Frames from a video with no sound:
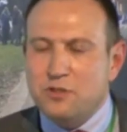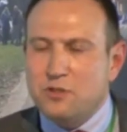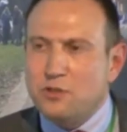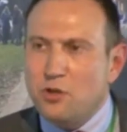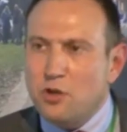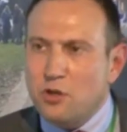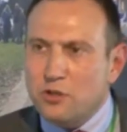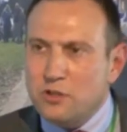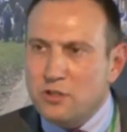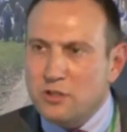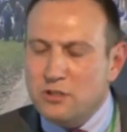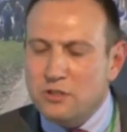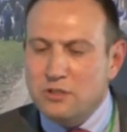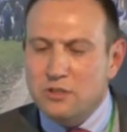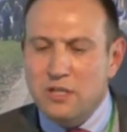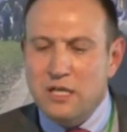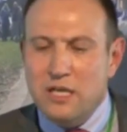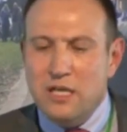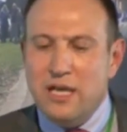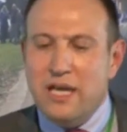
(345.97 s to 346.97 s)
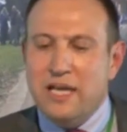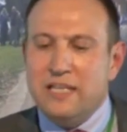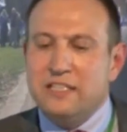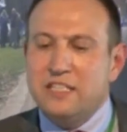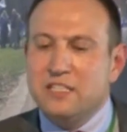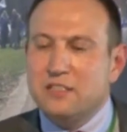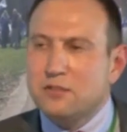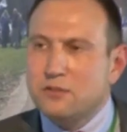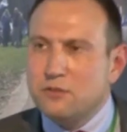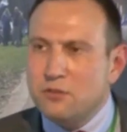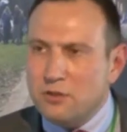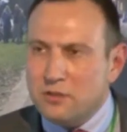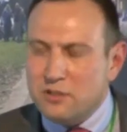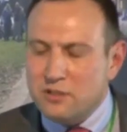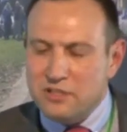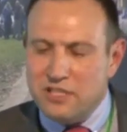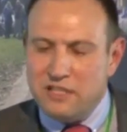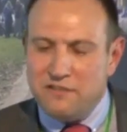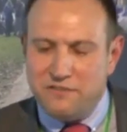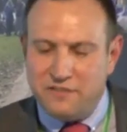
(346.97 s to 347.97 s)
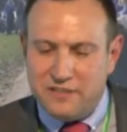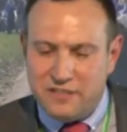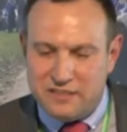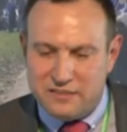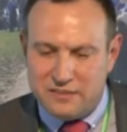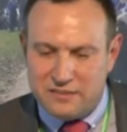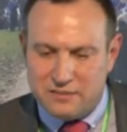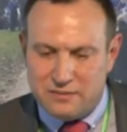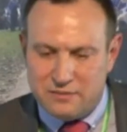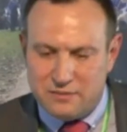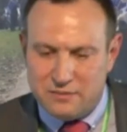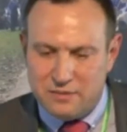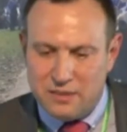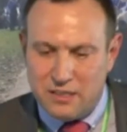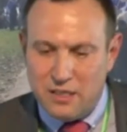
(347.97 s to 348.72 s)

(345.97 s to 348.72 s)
internal and external affairs.